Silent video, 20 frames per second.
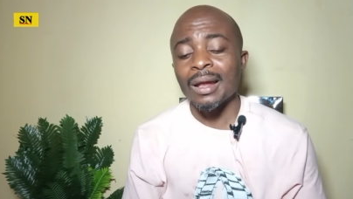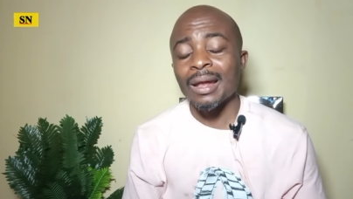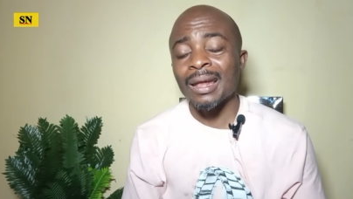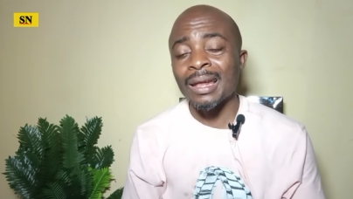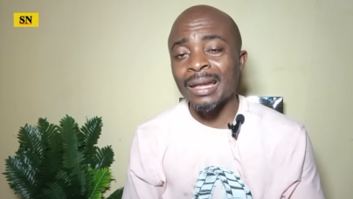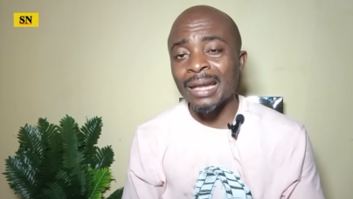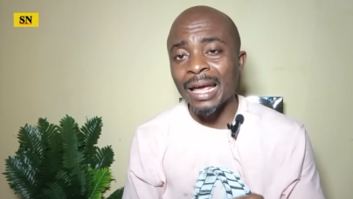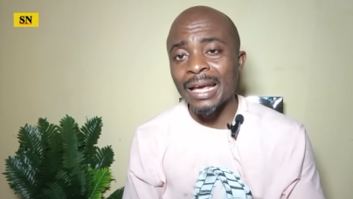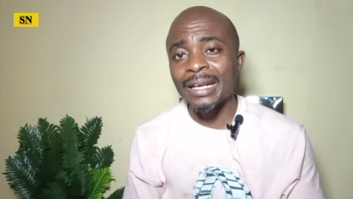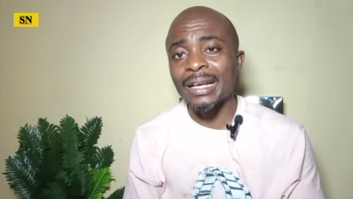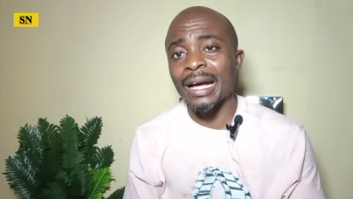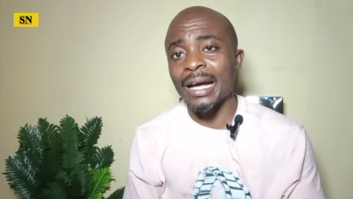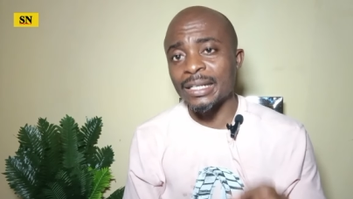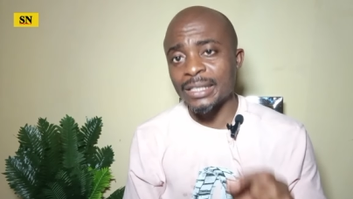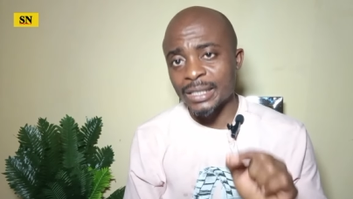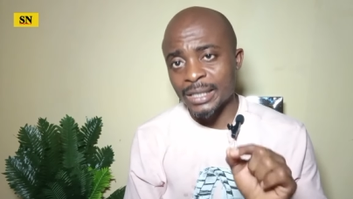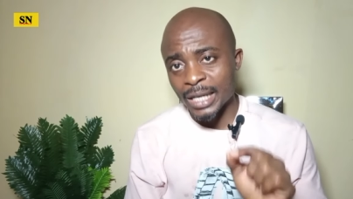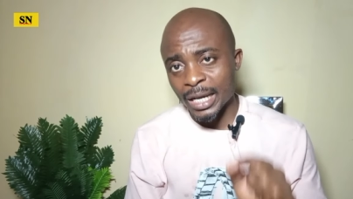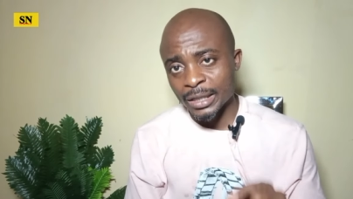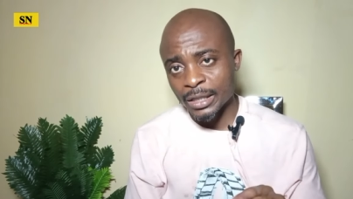Like and
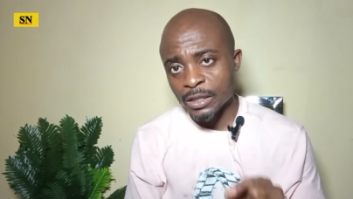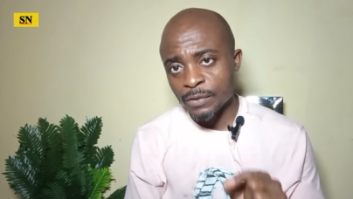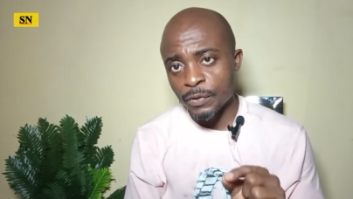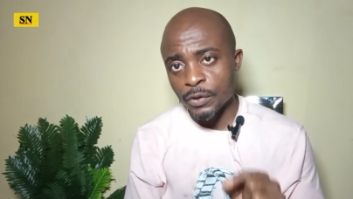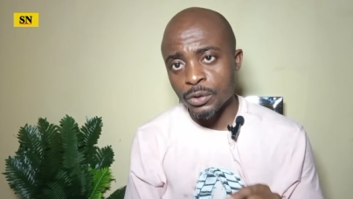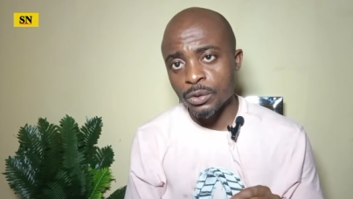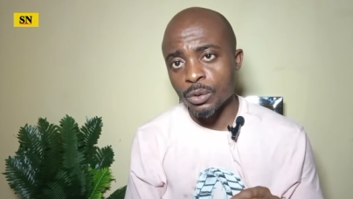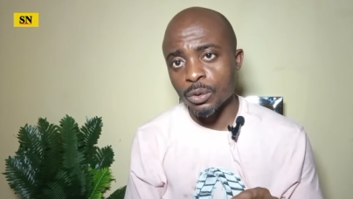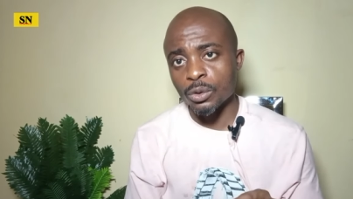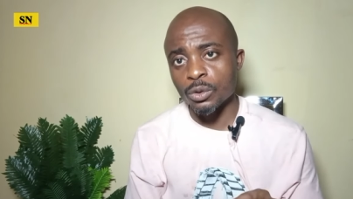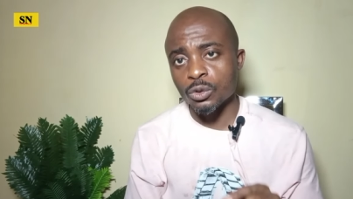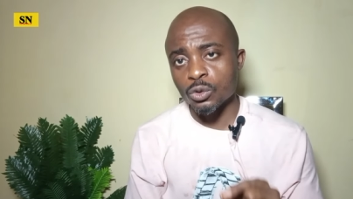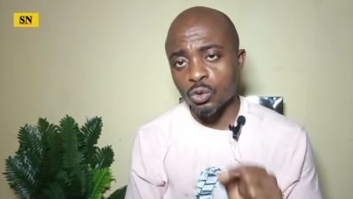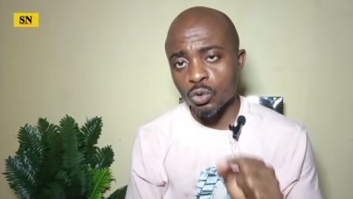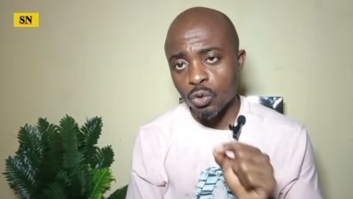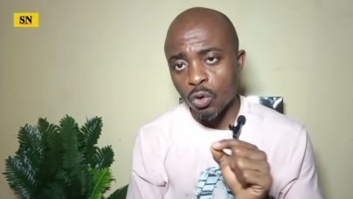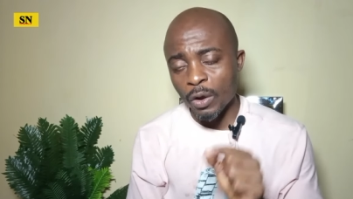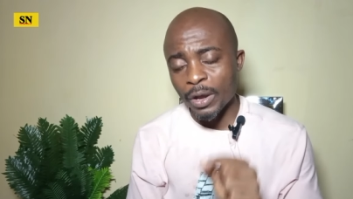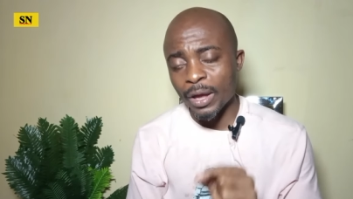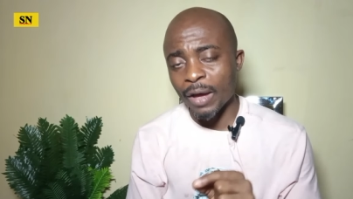share this video
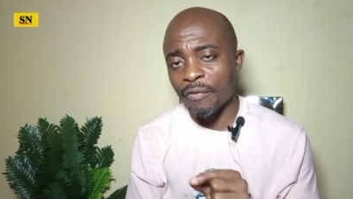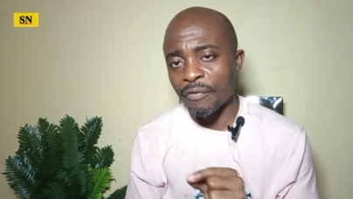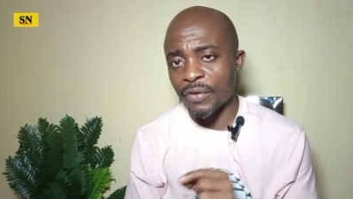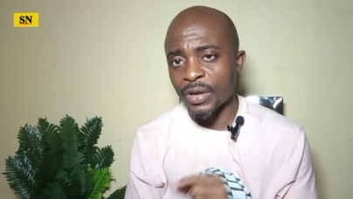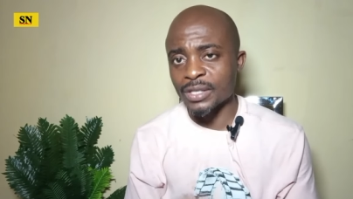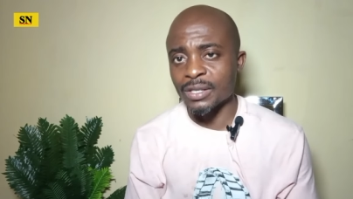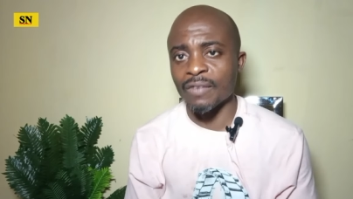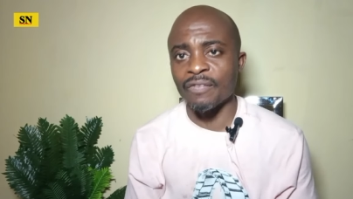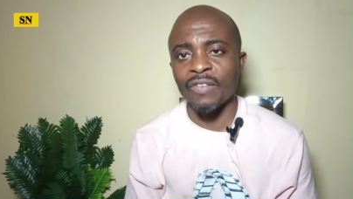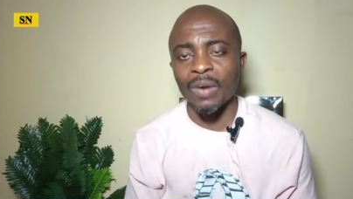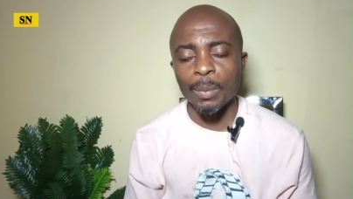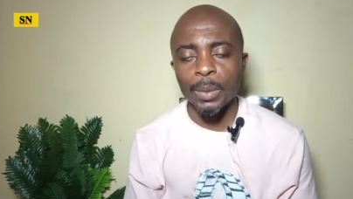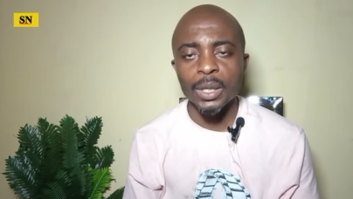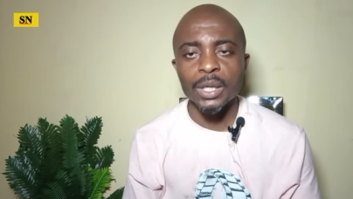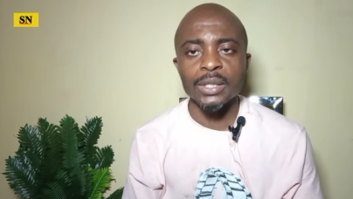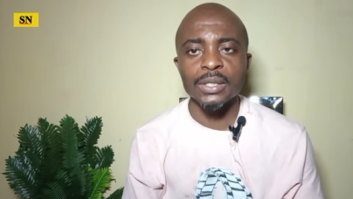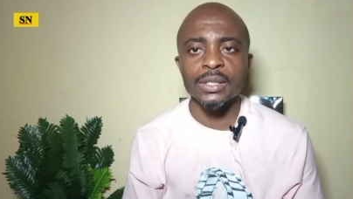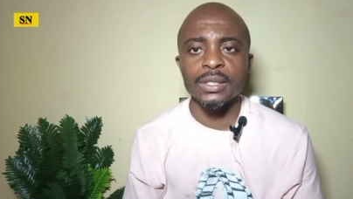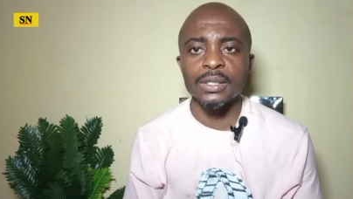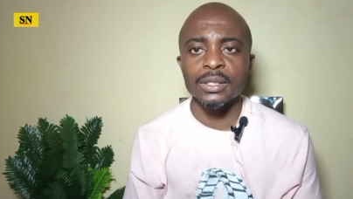to all your friends and
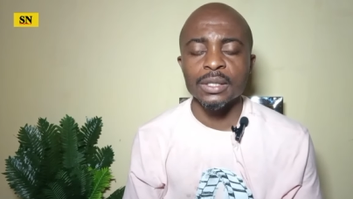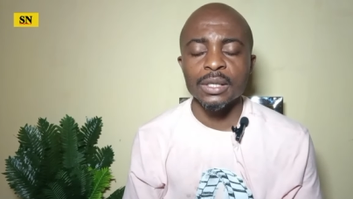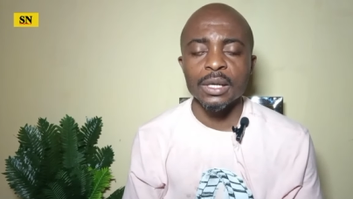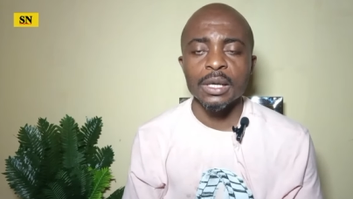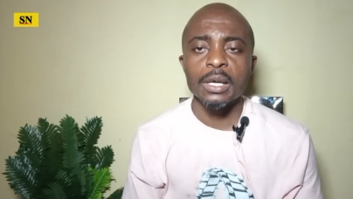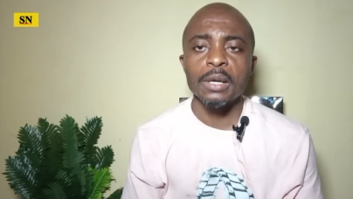families.